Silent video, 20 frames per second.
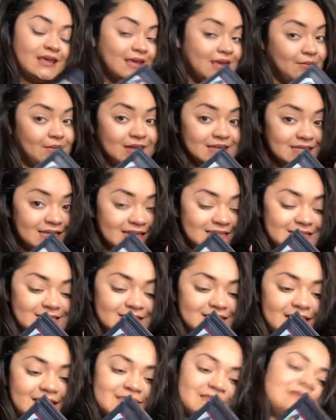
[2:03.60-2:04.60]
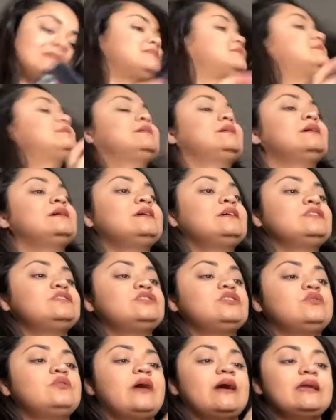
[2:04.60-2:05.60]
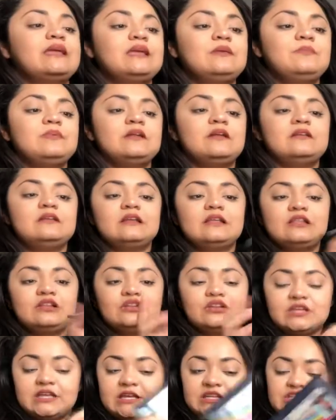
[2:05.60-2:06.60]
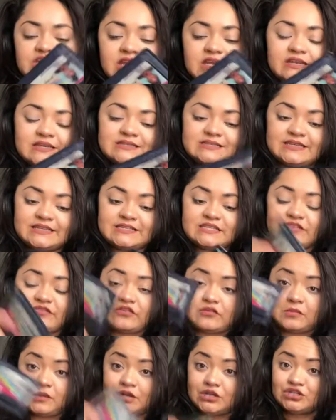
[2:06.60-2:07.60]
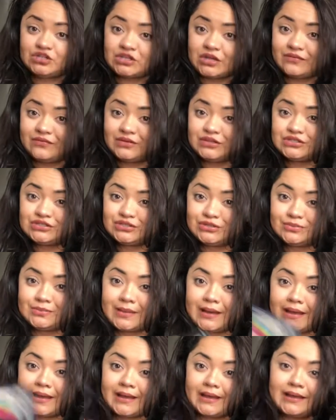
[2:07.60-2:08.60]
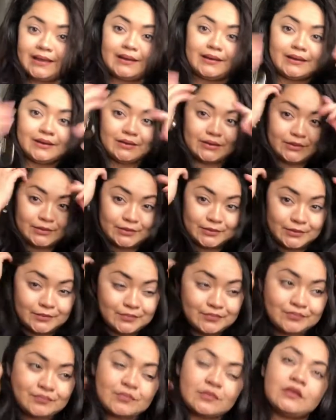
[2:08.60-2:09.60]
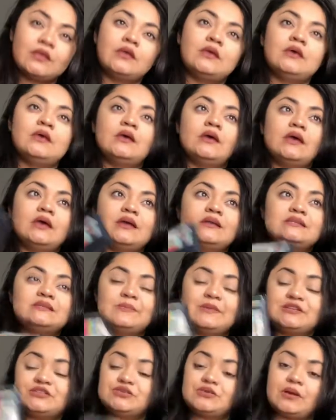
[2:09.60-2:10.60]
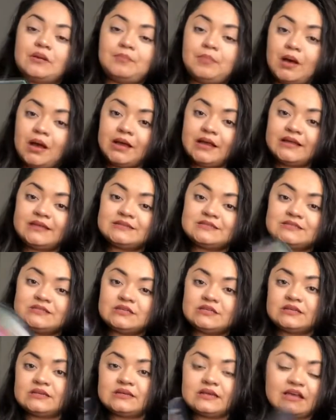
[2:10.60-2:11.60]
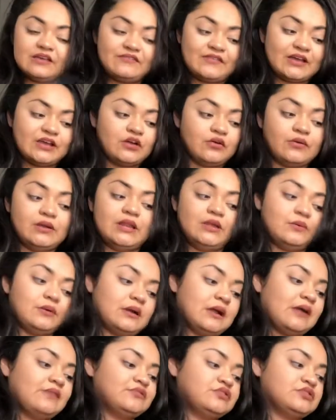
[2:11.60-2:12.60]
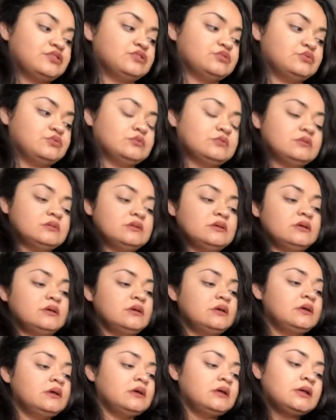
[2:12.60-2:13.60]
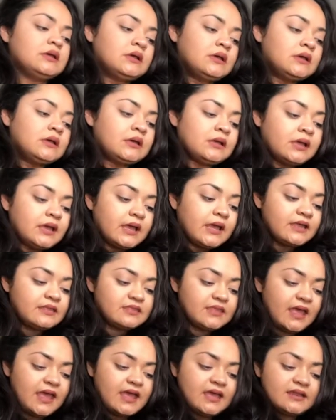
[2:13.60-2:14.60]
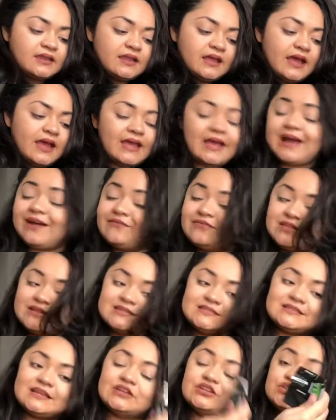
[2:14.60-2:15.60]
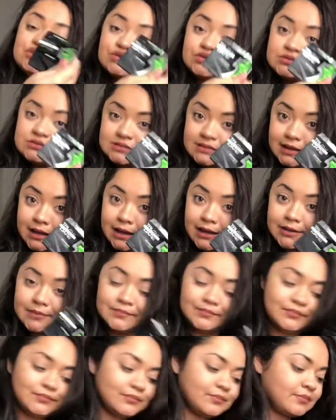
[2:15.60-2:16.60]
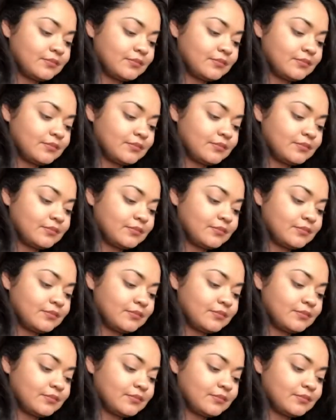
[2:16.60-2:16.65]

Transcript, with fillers: get my Texas license. So I keep it on a little keychain. It's easy for me to shove into my um, into my scrap pockets if I go anywhere after school. And then I have the essentials, gum,